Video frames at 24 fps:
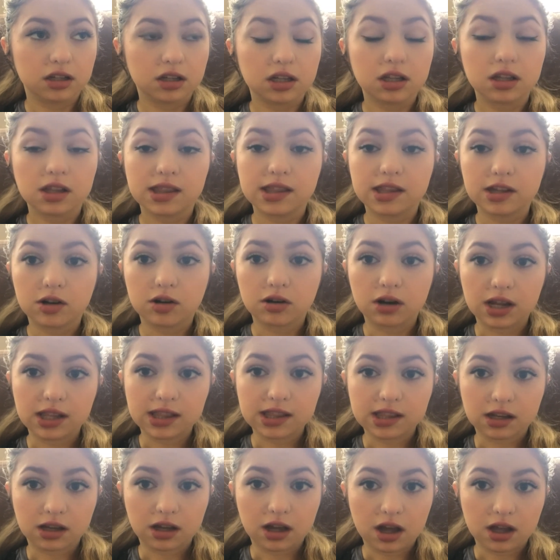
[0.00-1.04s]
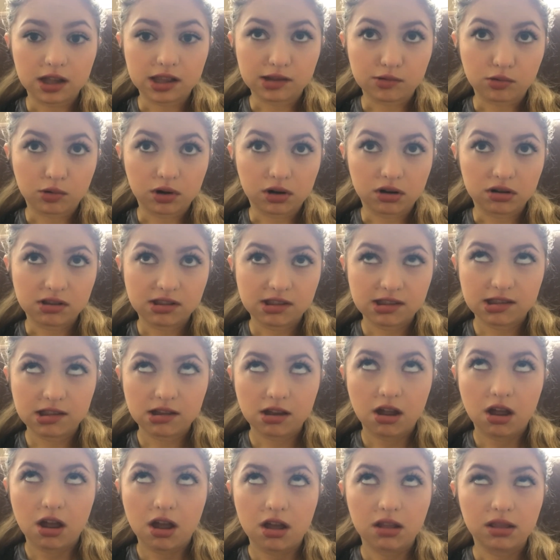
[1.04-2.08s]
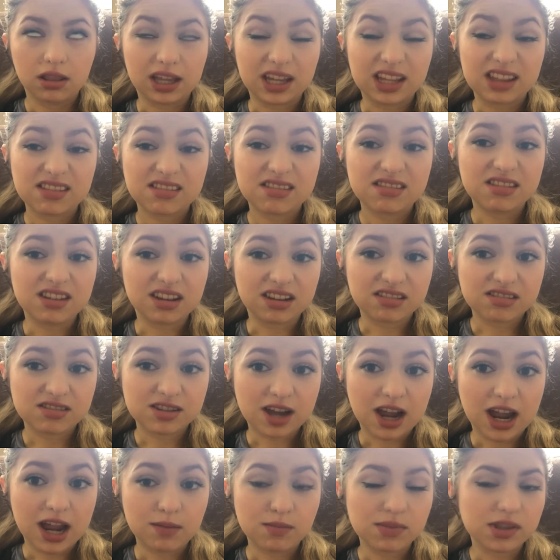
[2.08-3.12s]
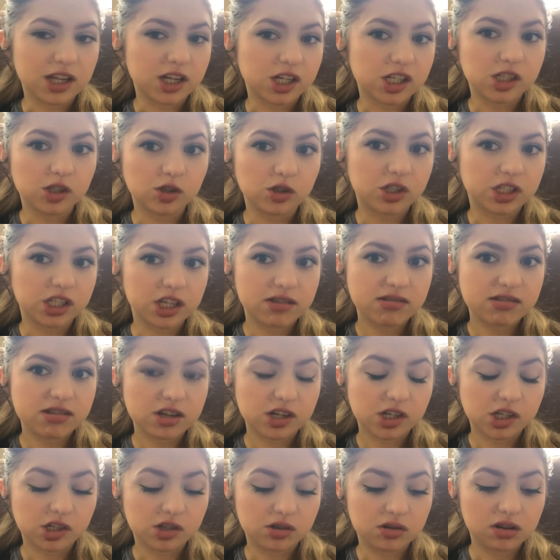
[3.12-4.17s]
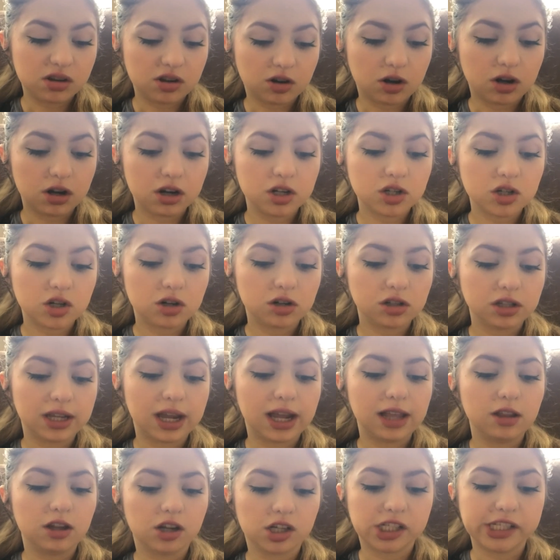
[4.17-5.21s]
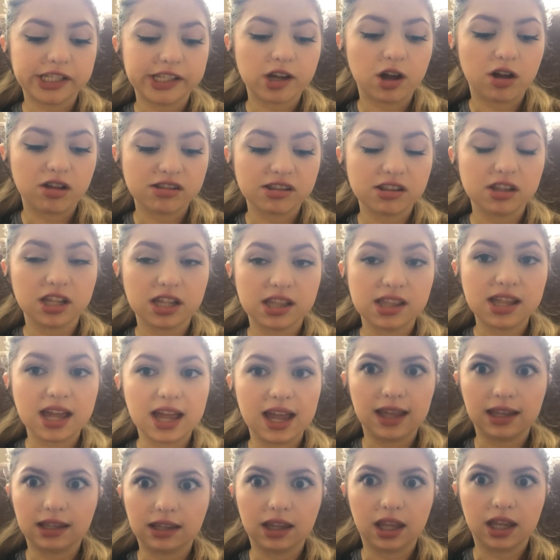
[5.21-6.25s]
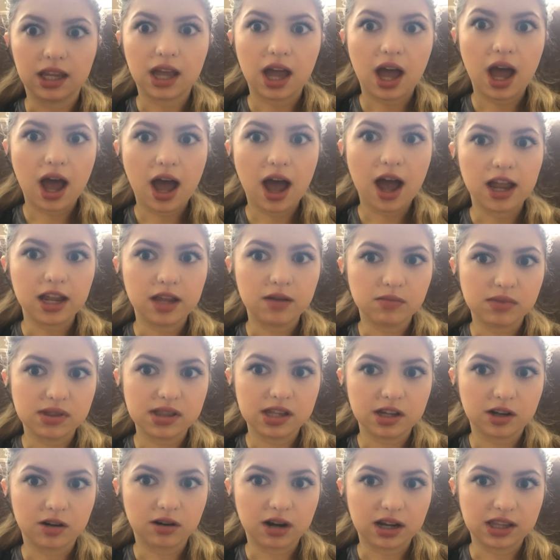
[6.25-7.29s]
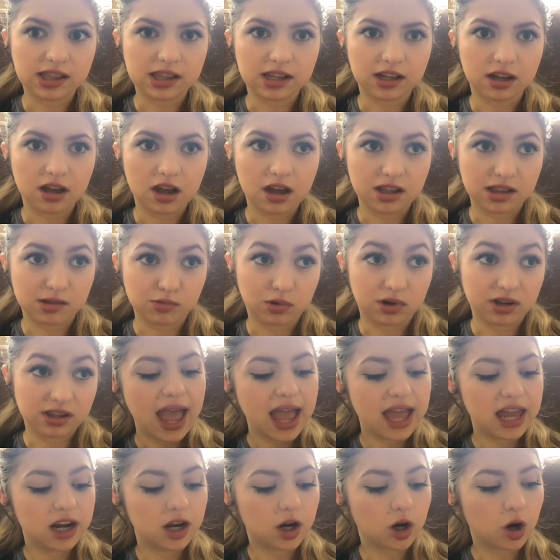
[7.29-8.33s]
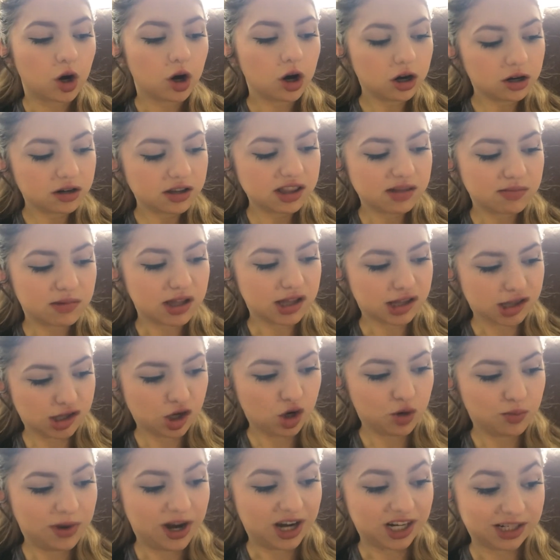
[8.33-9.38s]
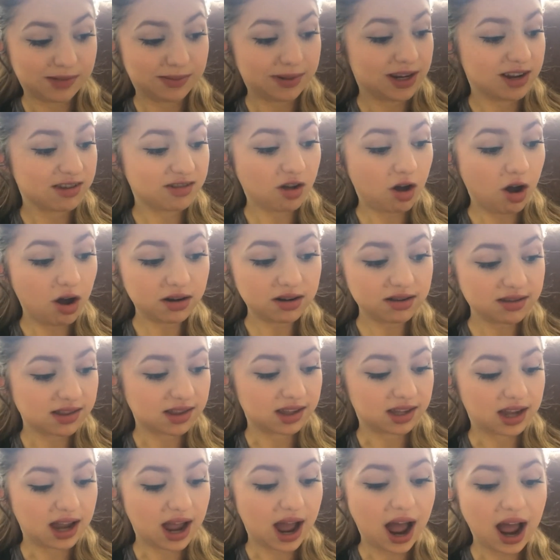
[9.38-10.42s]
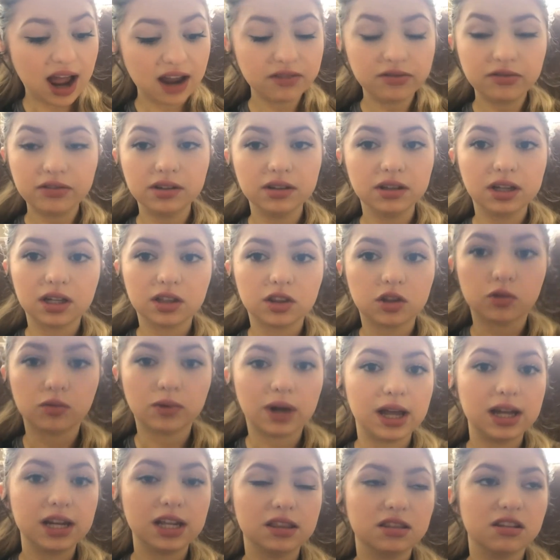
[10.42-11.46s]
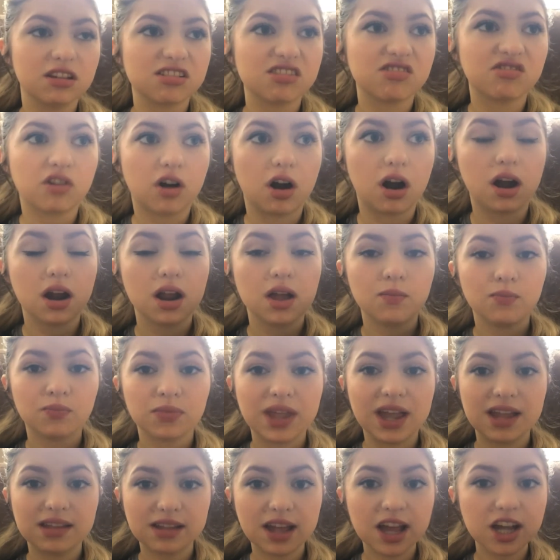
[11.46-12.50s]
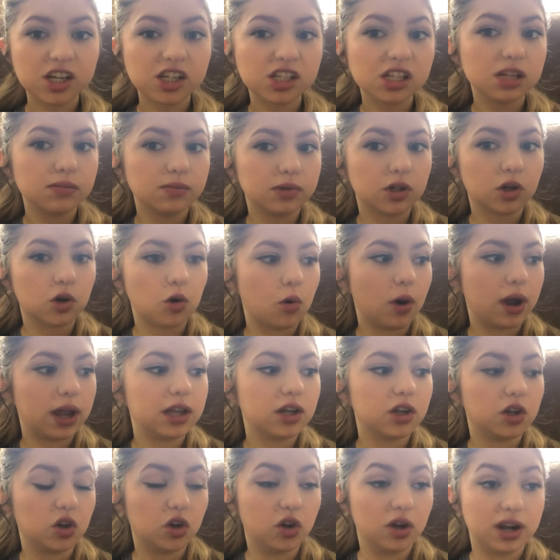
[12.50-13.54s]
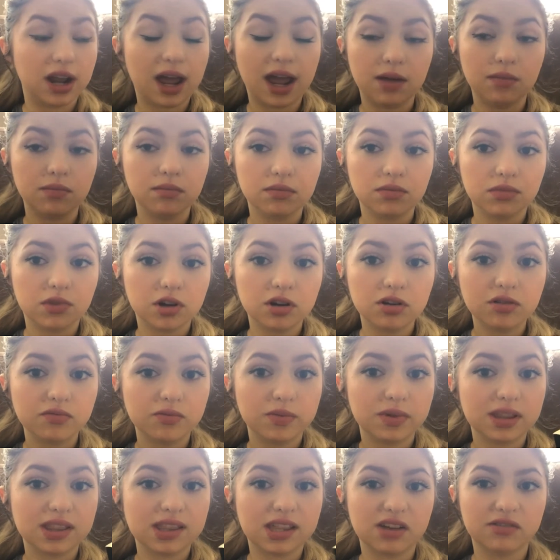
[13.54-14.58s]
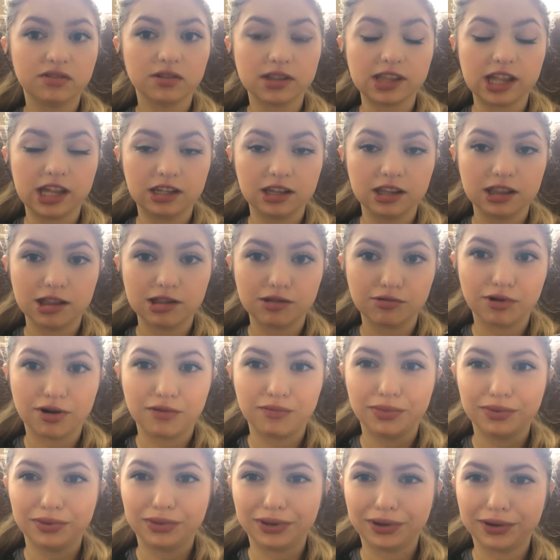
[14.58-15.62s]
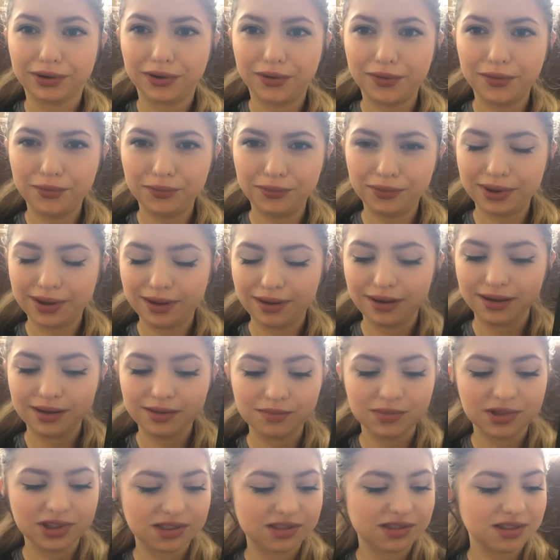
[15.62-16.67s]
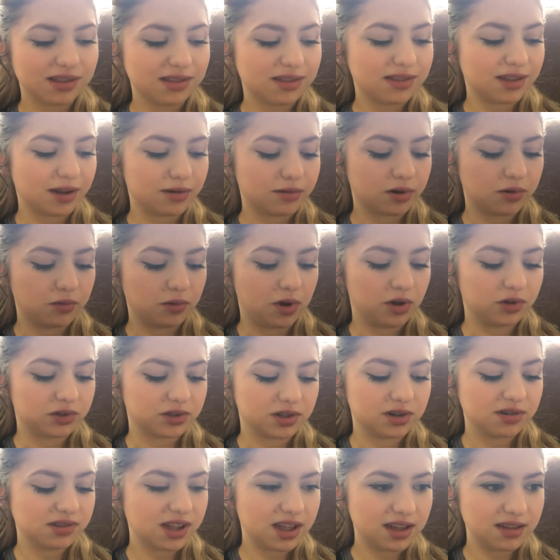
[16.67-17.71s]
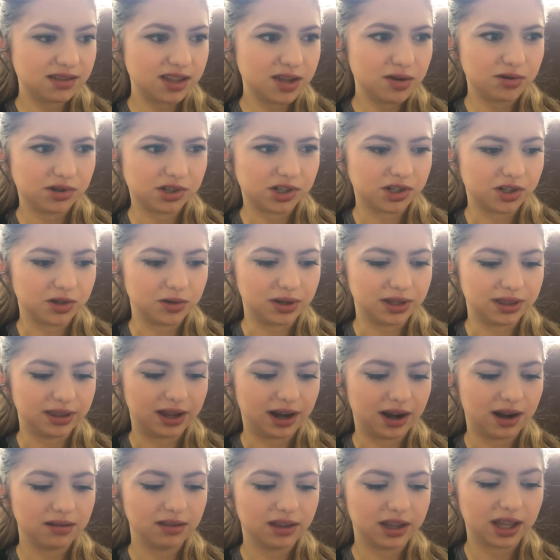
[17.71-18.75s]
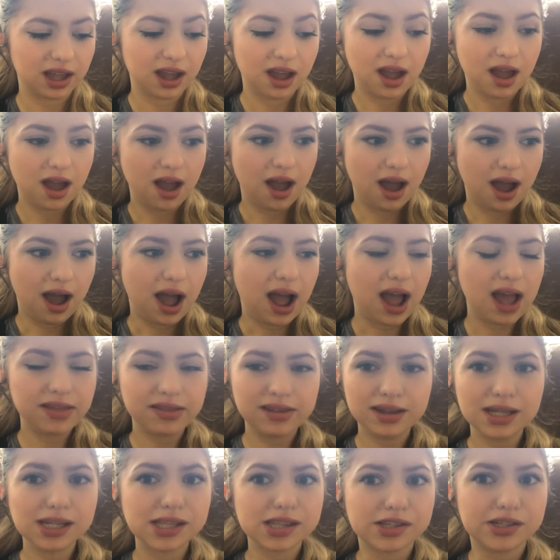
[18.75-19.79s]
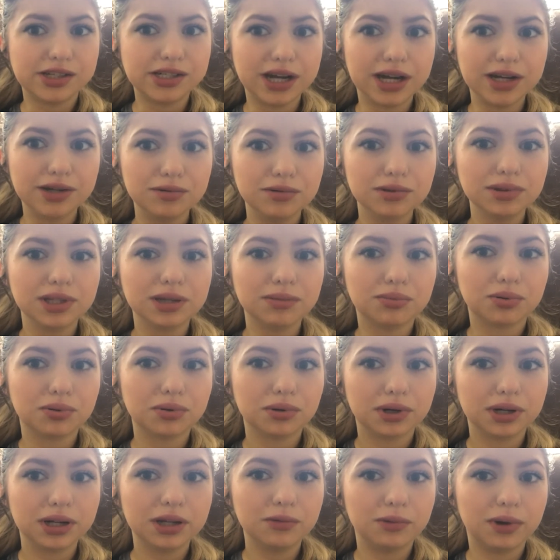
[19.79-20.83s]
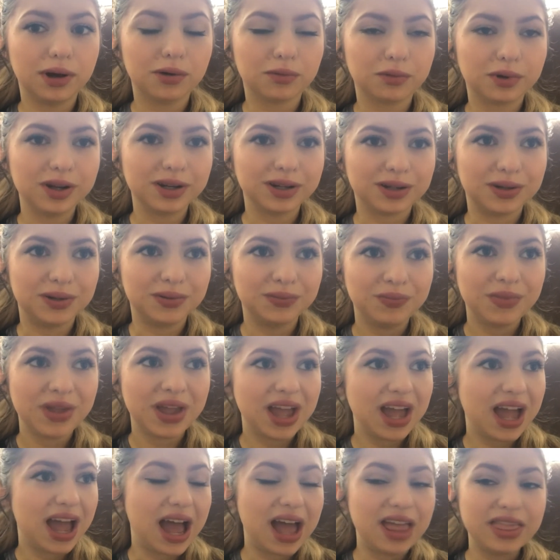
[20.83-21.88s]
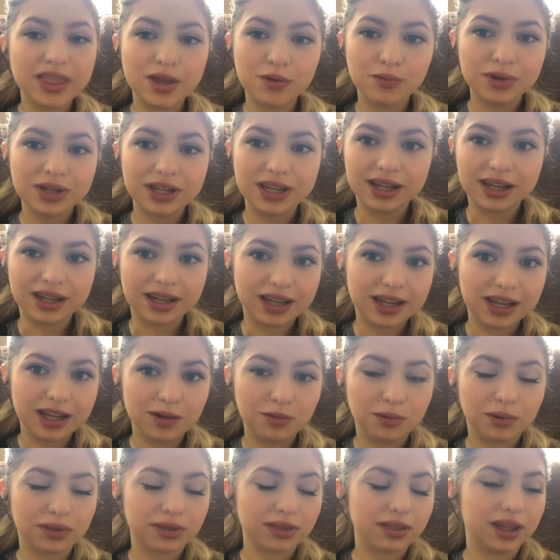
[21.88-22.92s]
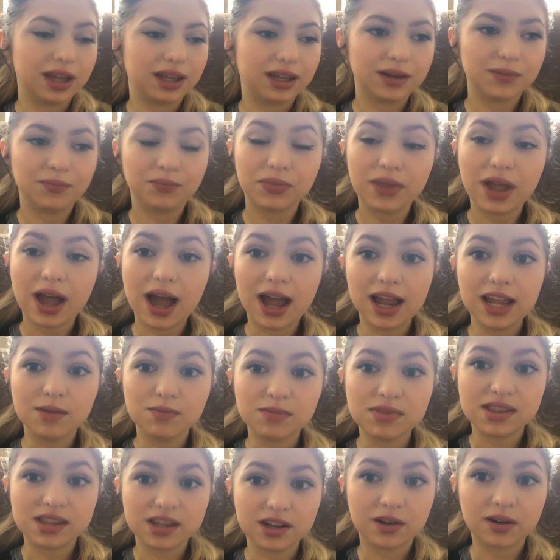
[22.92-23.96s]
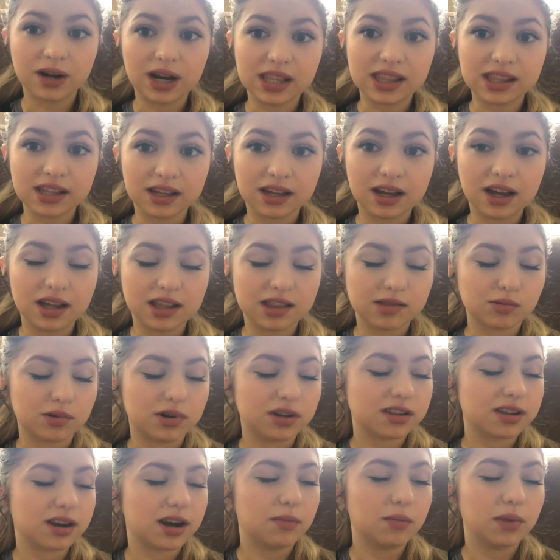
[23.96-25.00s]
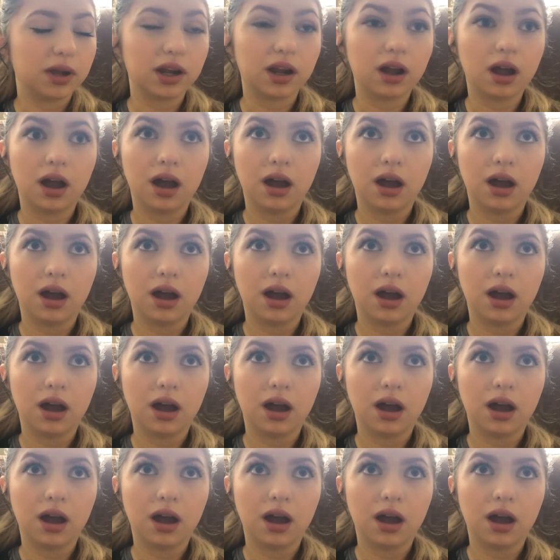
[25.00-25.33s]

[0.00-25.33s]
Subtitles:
cigarettes and cuss words like 6 times. Like she'll just, her internal dialogue, she's constantly saying like, I am cigarettes and cuss words. And it hurts me so much because honestly, I feel like the writing thus far has actually been quite good. There have been several sentences where I've been like, okay, Miss Sarah Walters, I see what you're doing there. Like, I think it's genuinely pretty well written. And then we get hit with like, I am cigarettes and cuss words, and I'm like,